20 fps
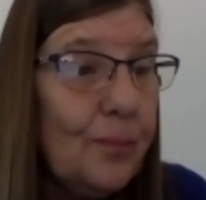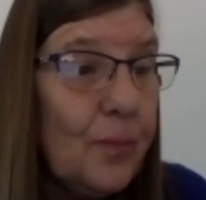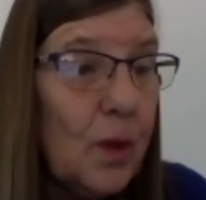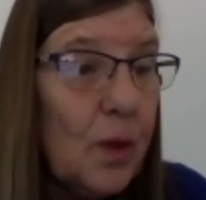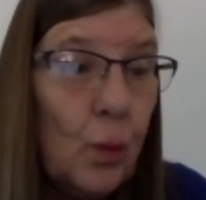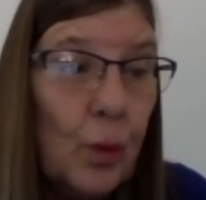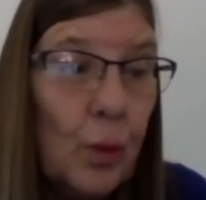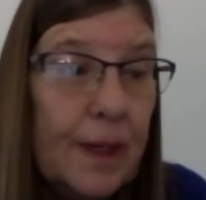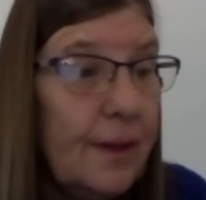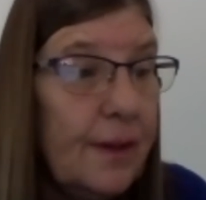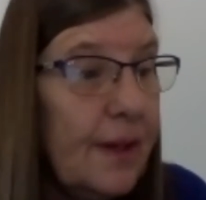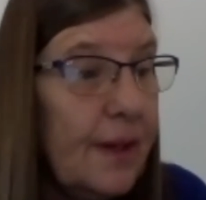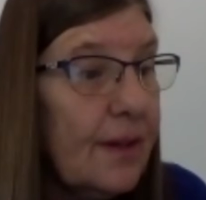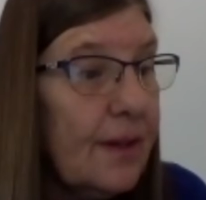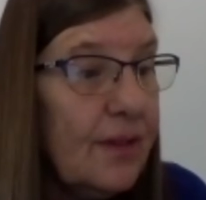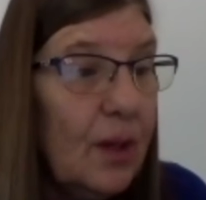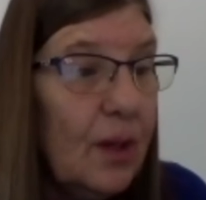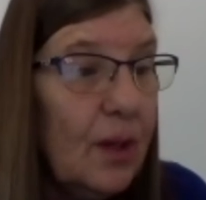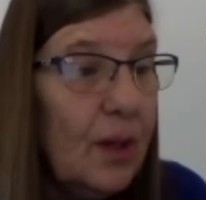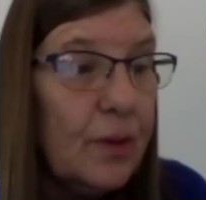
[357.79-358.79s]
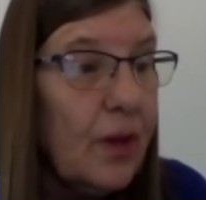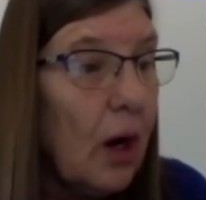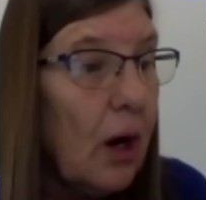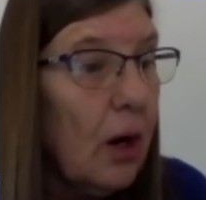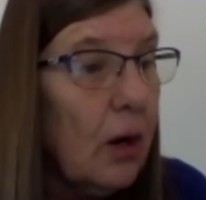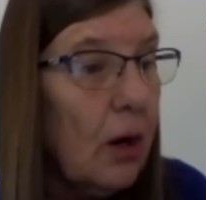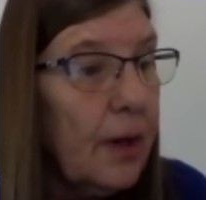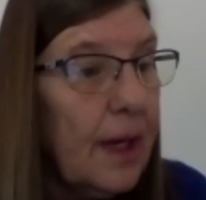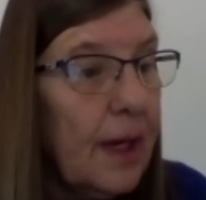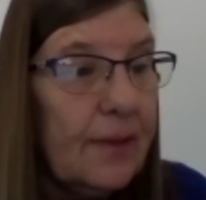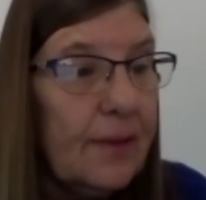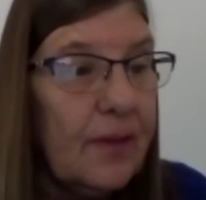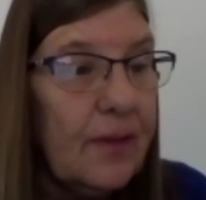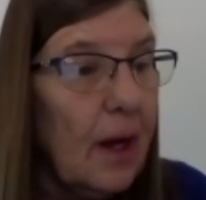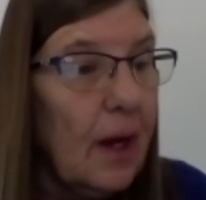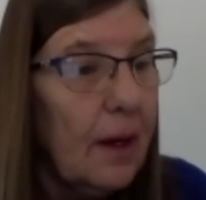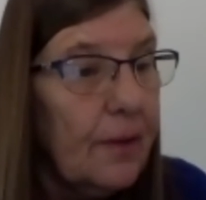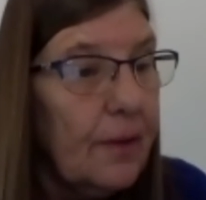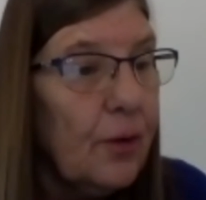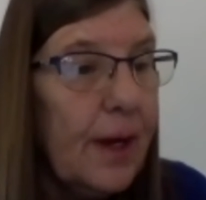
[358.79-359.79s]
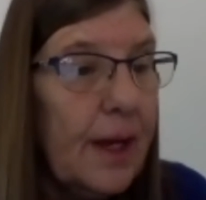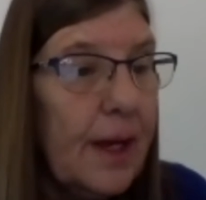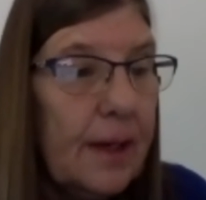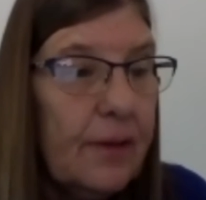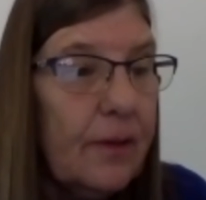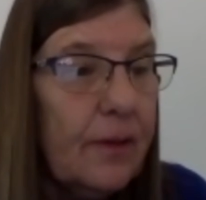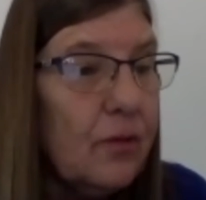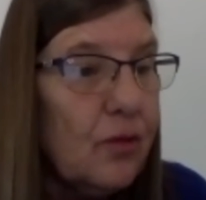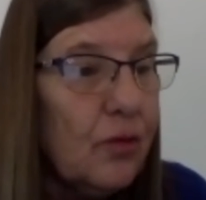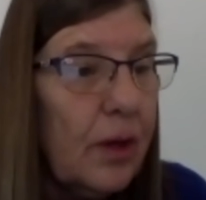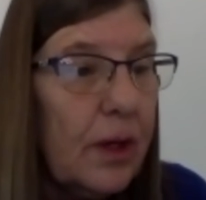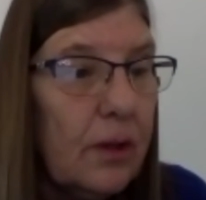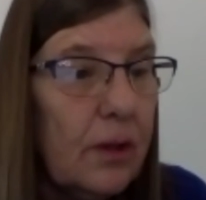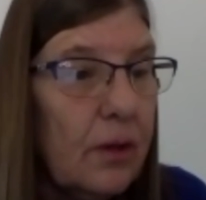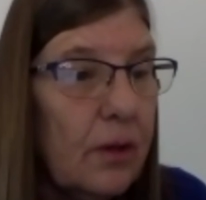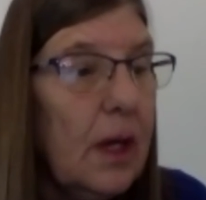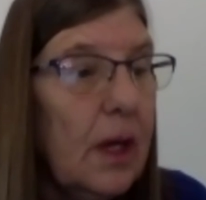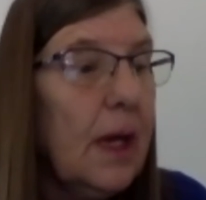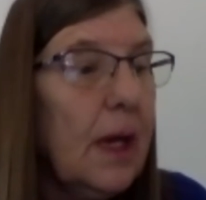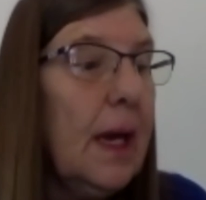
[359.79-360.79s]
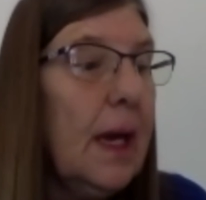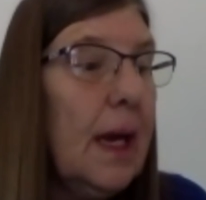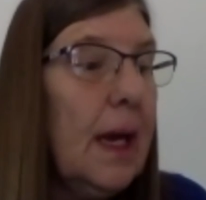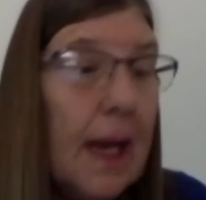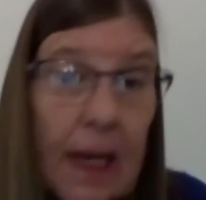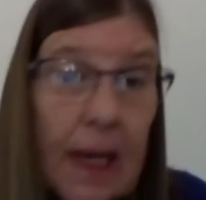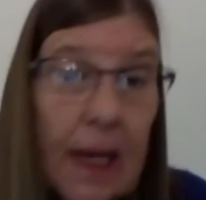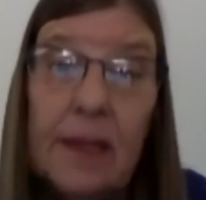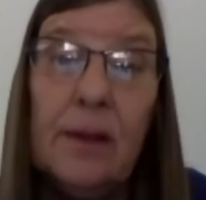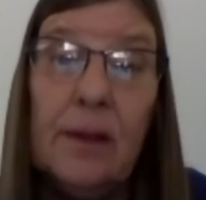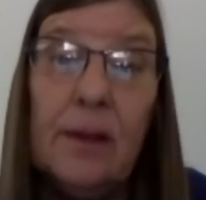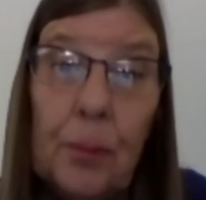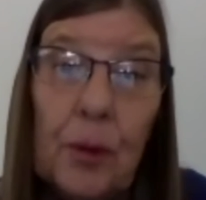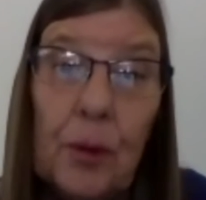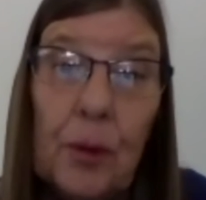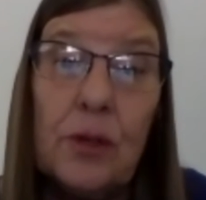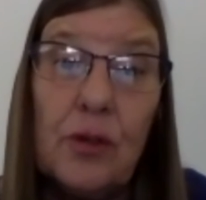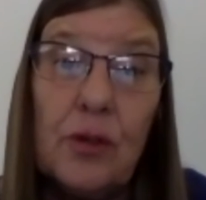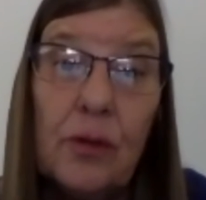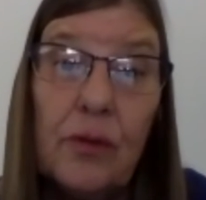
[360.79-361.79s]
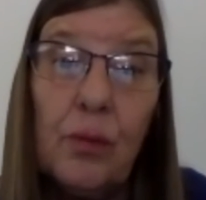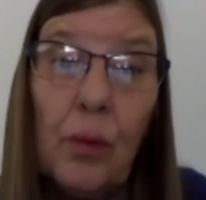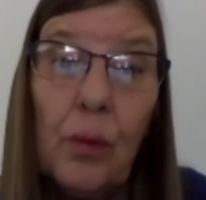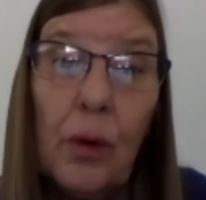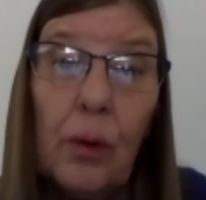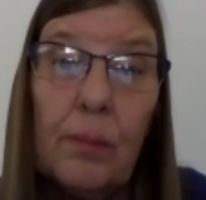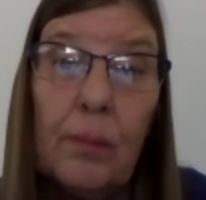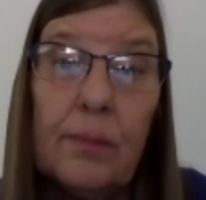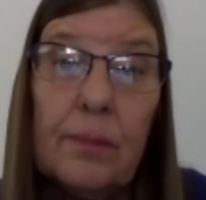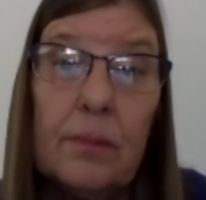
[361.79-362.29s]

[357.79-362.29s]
Winn-Dixie was already at the other end of the trail in the preacher's room.